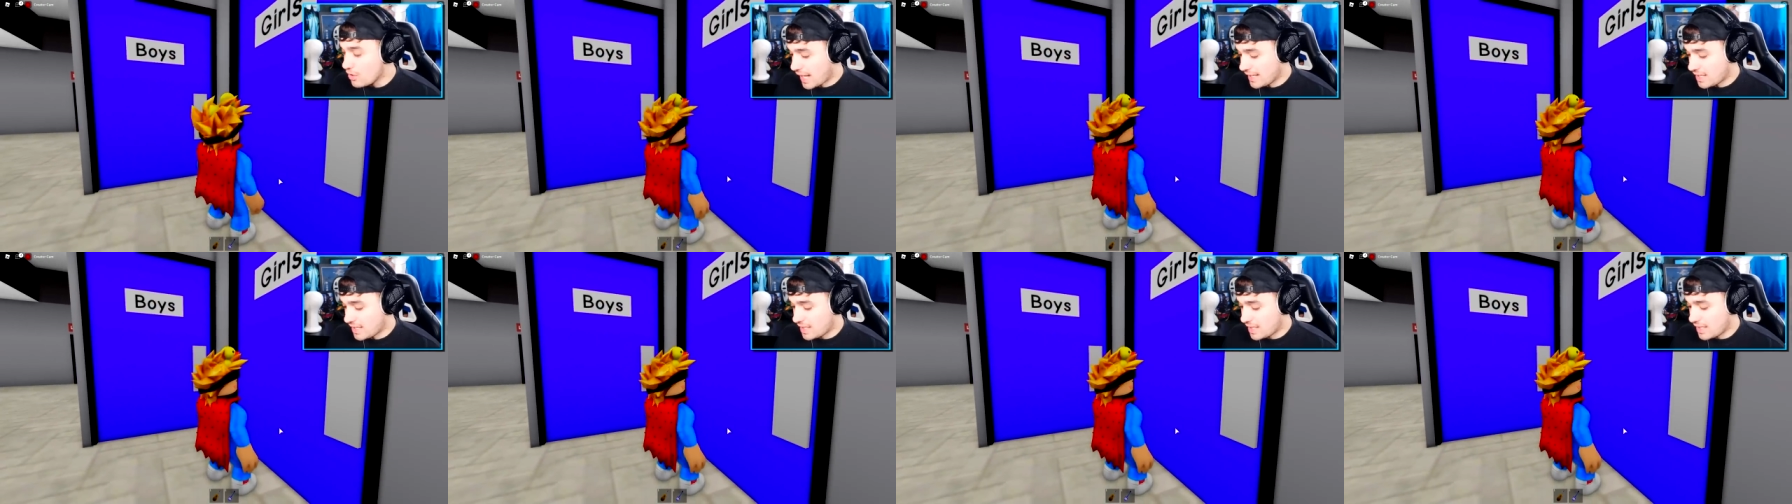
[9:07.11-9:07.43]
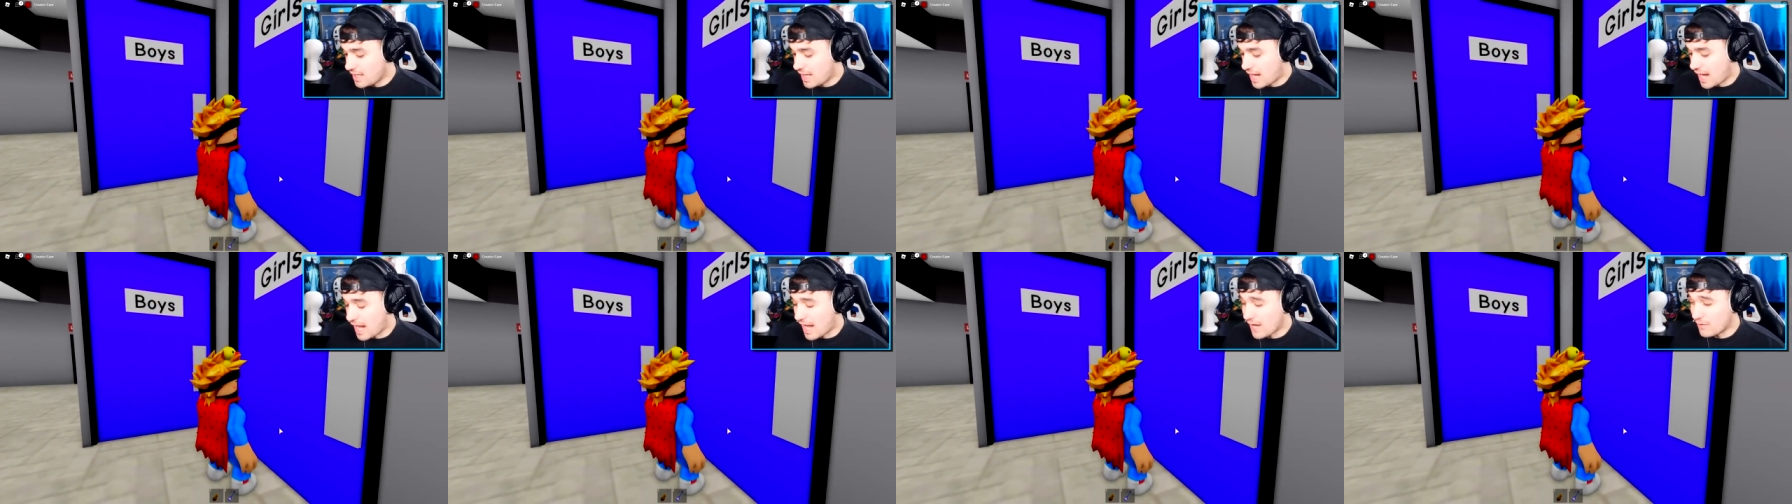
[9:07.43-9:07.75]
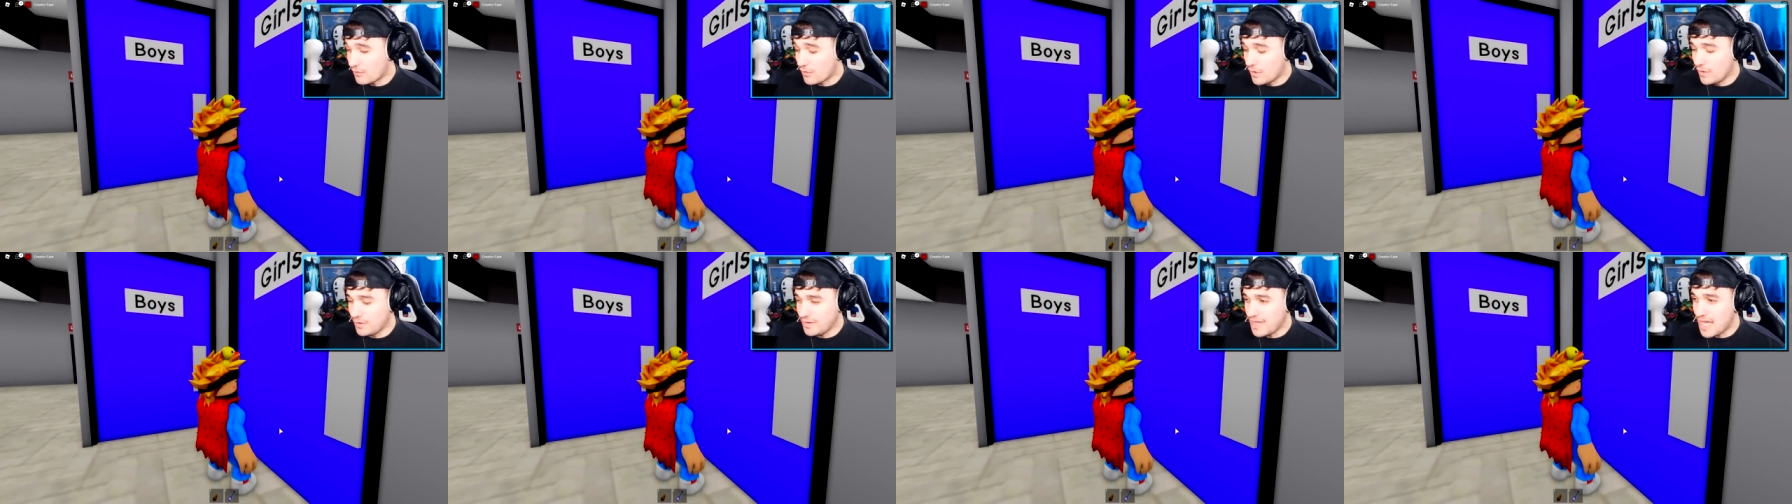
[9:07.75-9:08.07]
I I
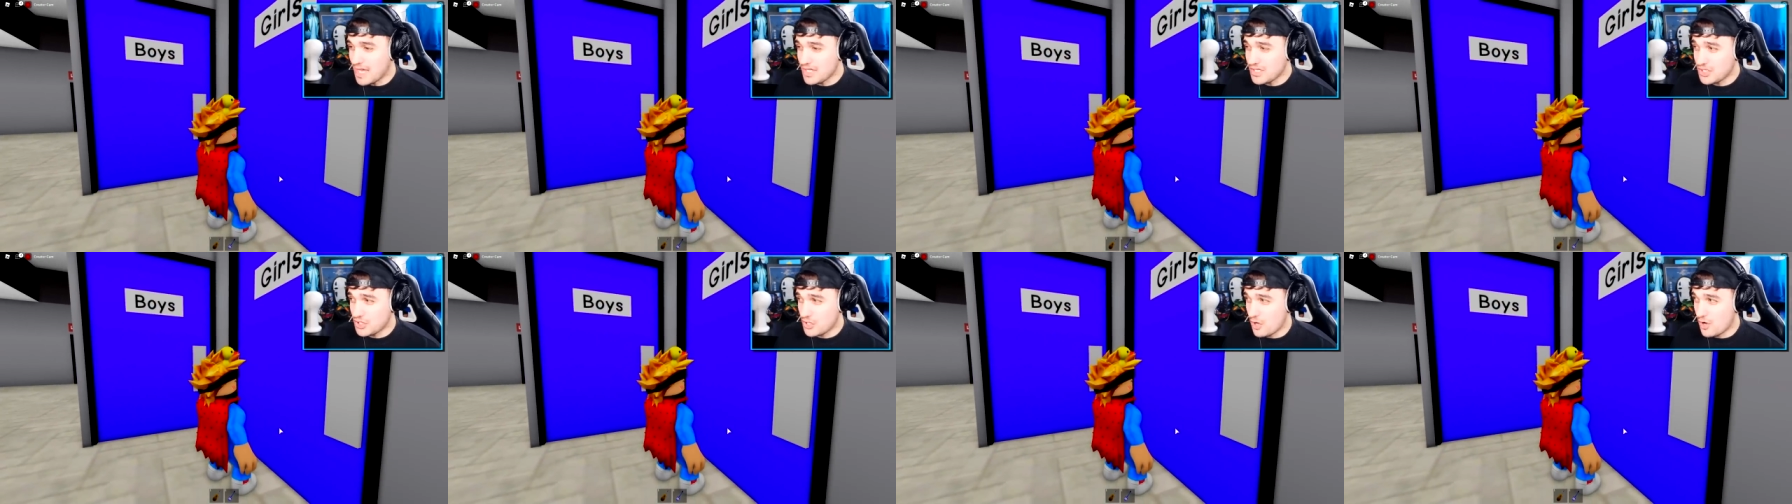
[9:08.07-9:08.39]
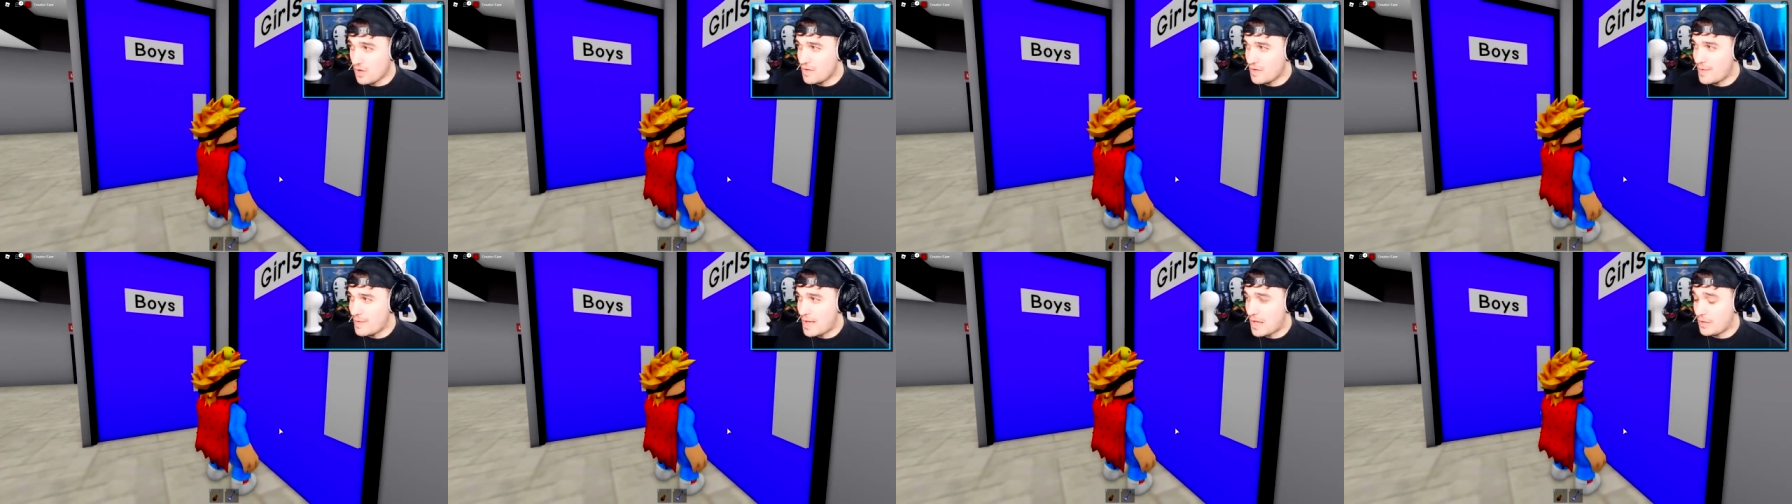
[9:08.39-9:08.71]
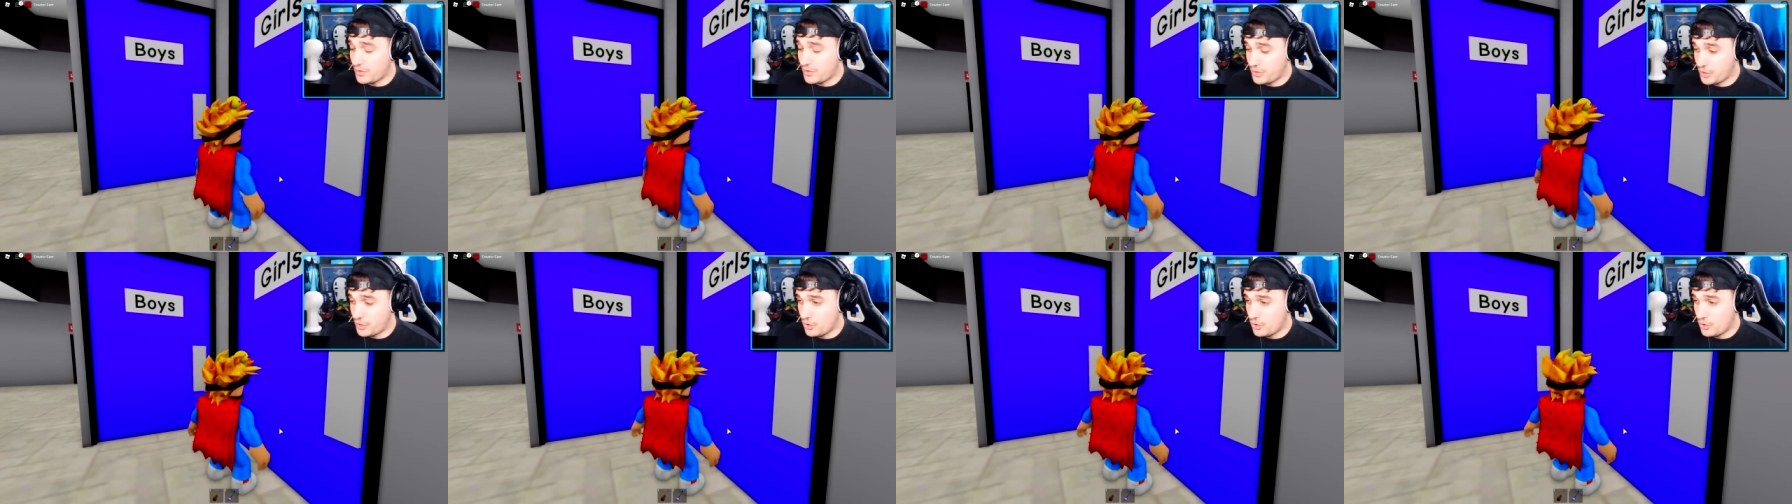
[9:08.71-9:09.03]
wrote that song
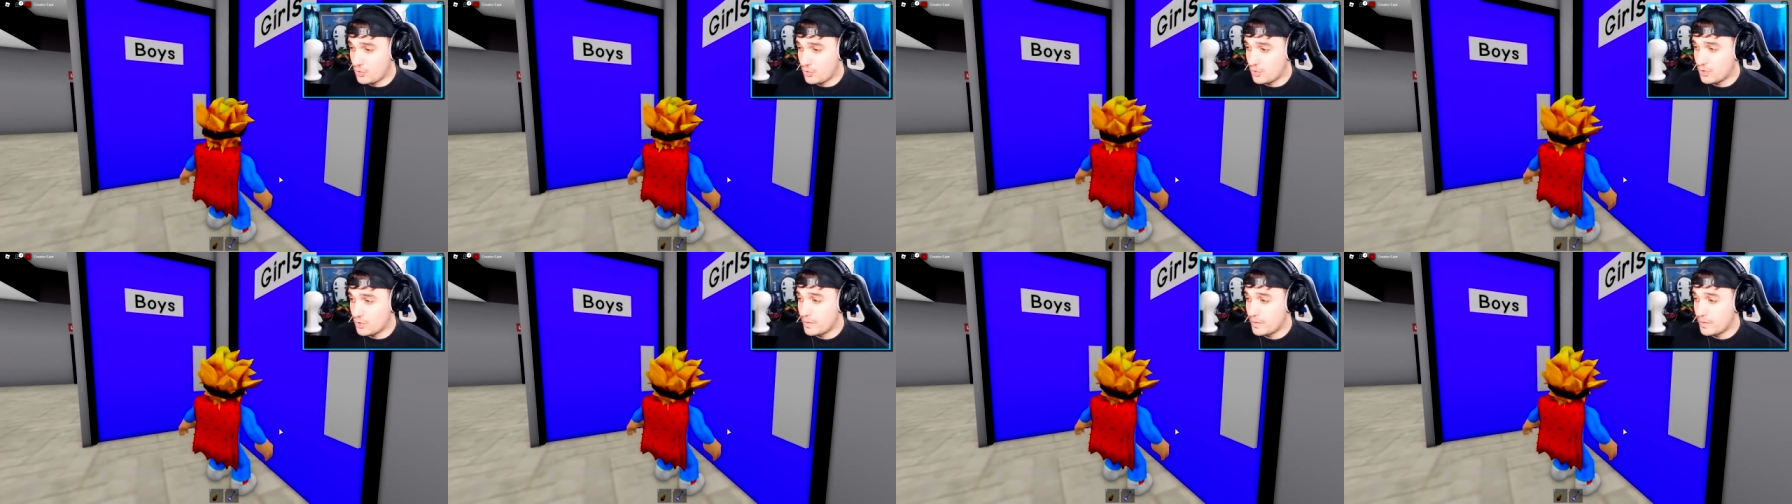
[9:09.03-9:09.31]
about you.